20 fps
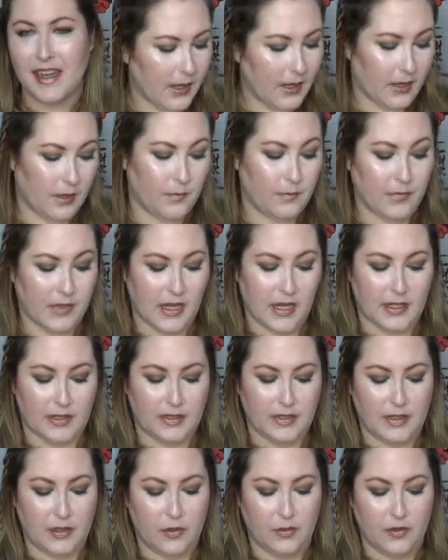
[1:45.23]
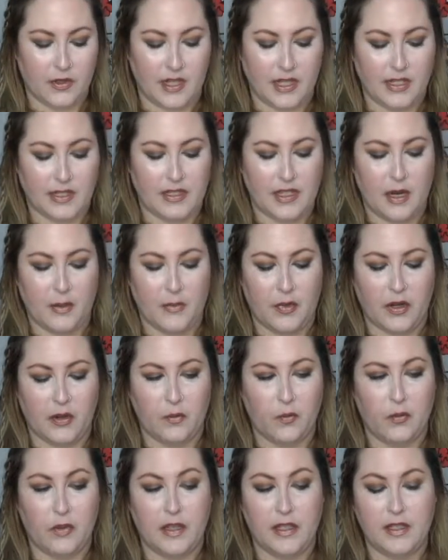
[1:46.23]
Um, yes, yeah, Sensual Kiss Amber
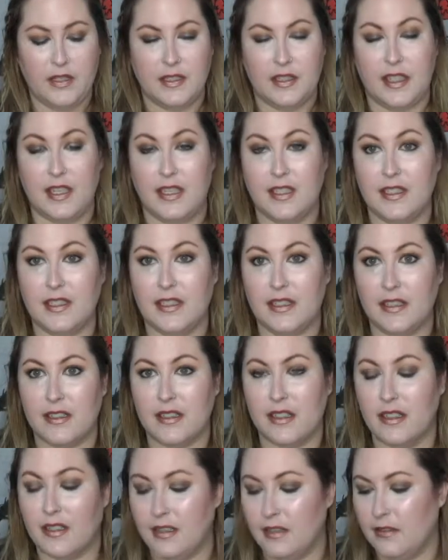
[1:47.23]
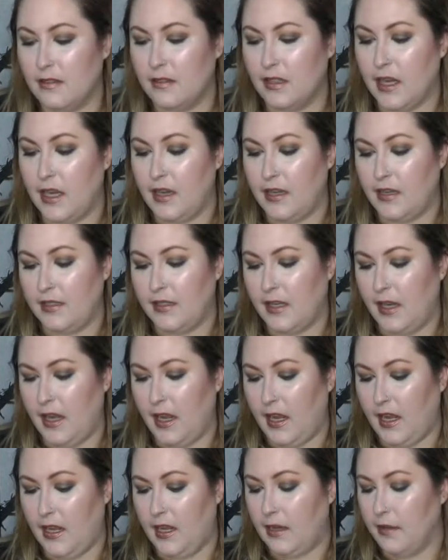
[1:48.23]
and Woods. It's got
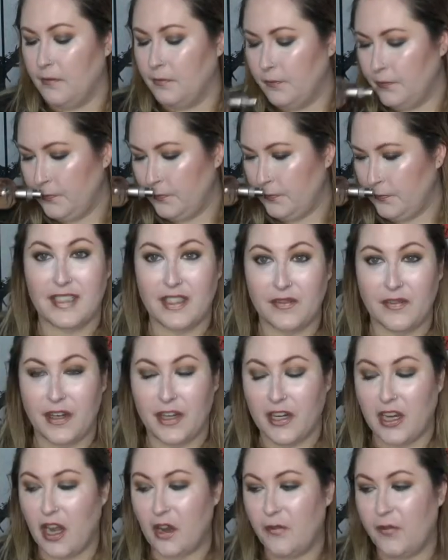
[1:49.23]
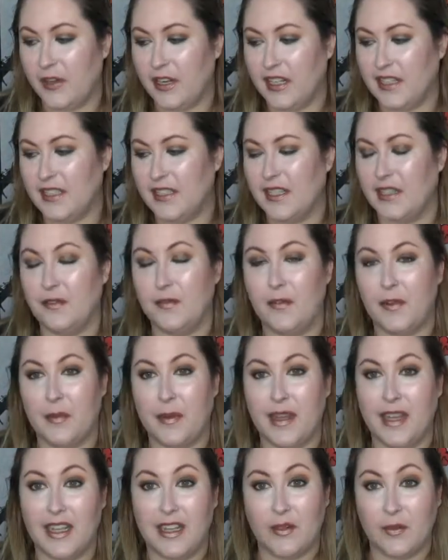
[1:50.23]
a it's a very comforting scent for
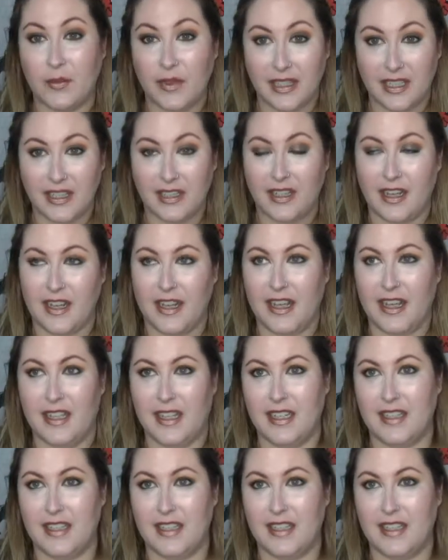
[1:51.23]
me, and I really like it.